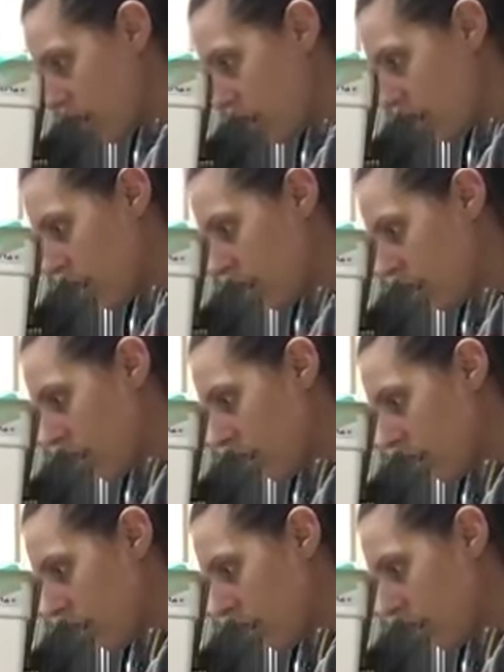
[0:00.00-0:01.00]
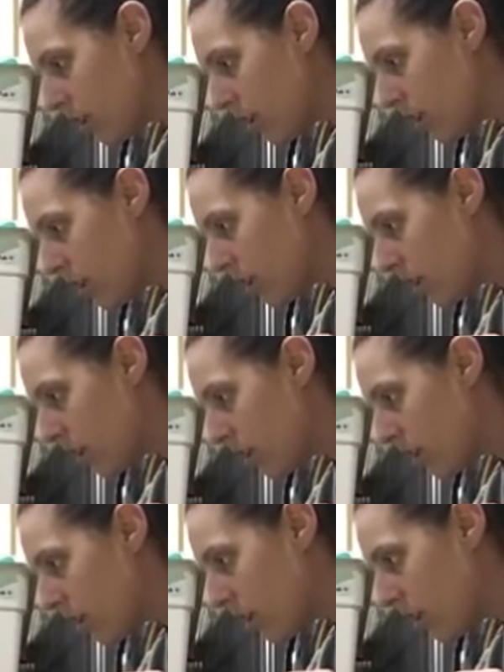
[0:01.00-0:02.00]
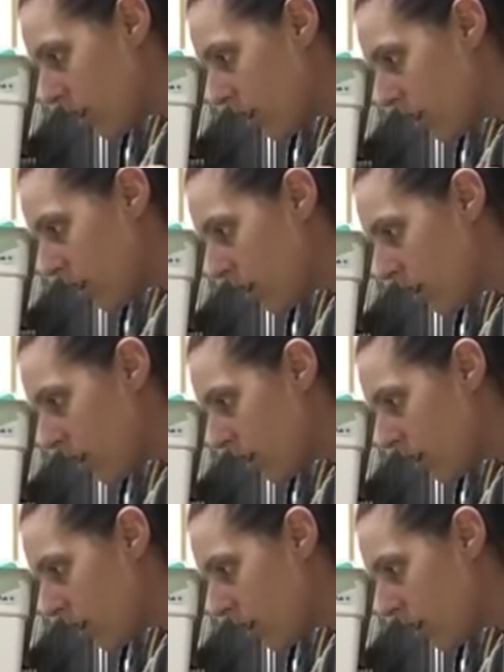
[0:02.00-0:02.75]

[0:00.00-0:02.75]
No one is speaking in this clip.